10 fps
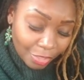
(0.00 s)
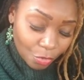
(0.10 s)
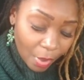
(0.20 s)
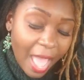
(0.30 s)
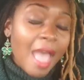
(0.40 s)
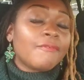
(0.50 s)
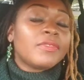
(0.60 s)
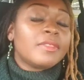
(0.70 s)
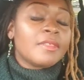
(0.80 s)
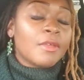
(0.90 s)
you have
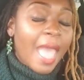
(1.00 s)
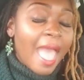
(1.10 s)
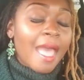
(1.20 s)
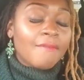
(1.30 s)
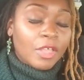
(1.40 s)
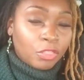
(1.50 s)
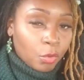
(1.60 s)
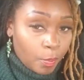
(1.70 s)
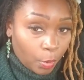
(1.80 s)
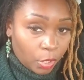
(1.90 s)
to have a
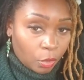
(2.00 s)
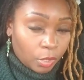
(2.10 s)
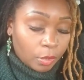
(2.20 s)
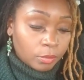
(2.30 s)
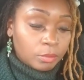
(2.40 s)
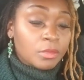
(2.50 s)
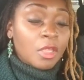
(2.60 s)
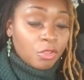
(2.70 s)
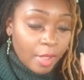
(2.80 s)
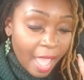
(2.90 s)
3.0
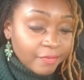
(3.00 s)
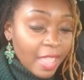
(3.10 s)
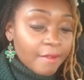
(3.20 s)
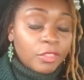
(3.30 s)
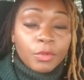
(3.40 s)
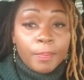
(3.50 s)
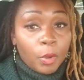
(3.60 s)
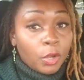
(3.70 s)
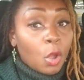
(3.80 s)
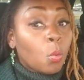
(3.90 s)
though. You have to have a
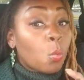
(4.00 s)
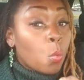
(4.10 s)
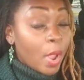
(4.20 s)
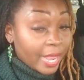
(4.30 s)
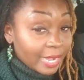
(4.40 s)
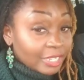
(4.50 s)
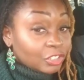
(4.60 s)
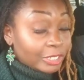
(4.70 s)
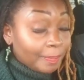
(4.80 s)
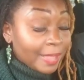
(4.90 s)
3.0 weighted
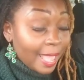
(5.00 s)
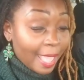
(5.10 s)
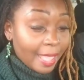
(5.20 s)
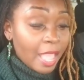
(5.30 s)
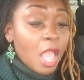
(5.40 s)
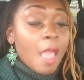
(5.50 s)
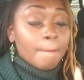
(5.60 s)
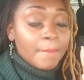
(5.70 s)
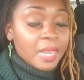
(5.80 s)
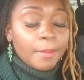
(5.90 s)

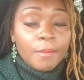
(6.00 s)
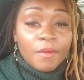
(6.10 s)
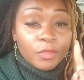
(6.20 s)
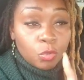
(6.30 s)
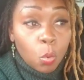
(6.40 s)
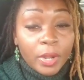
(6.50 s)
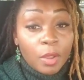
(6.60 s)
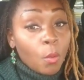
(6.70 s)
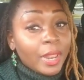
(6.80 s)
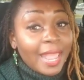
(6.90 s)
GPA, minimum of a
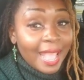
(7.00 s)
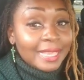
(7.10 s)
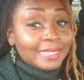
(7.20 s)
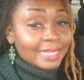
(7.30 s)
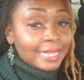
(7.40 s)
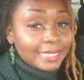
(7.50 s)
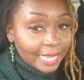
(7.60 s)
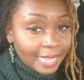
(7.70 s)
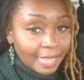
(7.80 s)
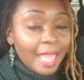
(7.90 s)
21
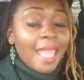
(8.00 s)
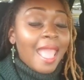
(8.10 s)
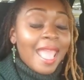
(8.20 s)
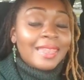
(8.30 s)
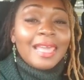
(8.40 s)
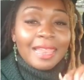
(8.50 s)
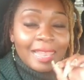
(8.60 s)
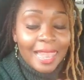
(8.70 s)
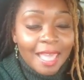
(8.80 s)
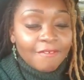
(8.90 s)
ACT, and an
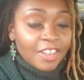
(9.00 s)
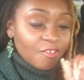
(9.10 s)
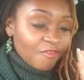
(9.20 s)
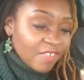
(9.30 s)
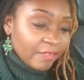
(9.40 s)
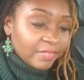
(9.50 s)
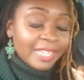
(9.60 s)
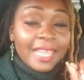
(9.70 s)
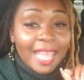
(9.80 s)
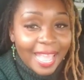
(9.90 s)

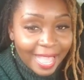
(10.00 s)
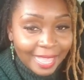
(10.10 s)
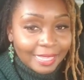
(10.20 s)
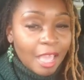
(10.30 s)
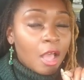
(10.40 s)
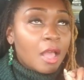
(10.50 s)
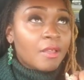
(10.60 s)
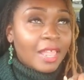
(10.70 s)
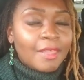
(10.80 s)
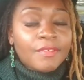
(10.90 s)
1158
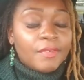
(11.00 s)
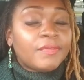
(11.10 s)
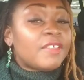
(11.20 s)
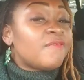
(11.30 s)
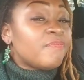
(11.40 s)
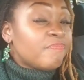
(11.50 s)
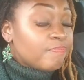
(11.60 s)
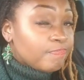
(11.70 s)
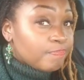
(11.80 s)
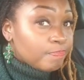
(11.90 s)
uh,
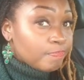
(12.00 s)
1150